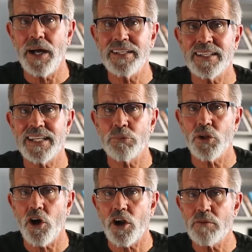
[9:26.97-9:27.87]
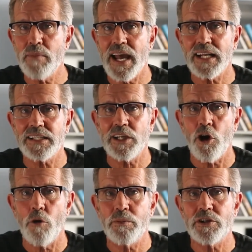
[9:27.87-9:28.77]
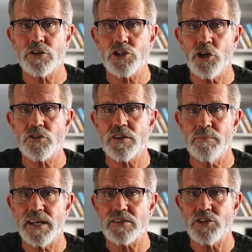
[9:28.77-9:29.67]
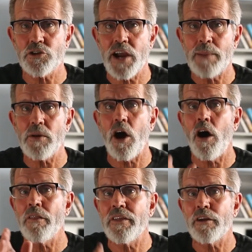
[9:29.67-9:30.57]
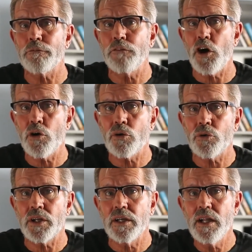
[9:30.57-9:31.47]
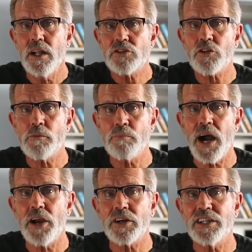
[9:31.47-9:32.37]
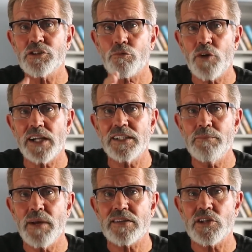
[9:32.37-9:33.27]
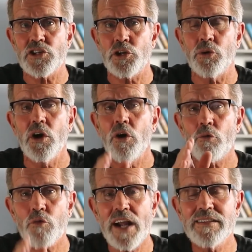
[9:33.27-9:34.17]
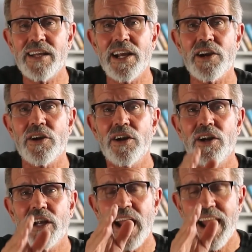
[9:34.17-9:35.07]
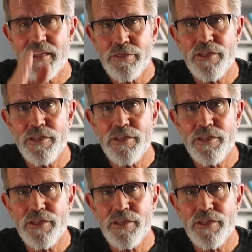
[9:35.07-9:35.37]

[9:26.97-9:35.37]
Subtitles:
button, it will automatically open your chosen messenger app on their phone so the buyer can directly message you right there and